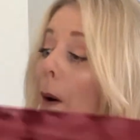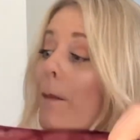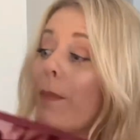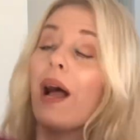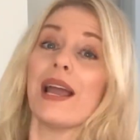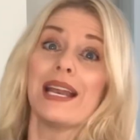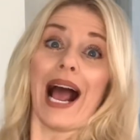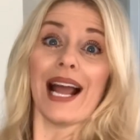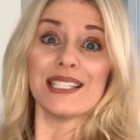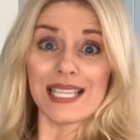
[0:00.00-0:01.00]
But
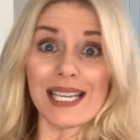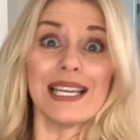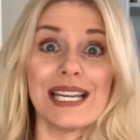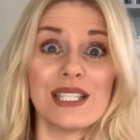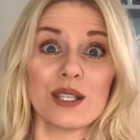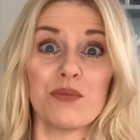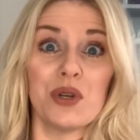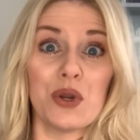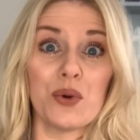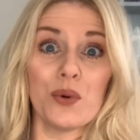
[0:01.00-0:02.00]
I did need some
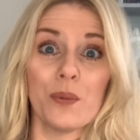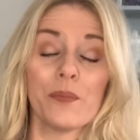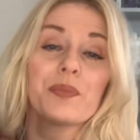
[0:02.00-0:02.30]
new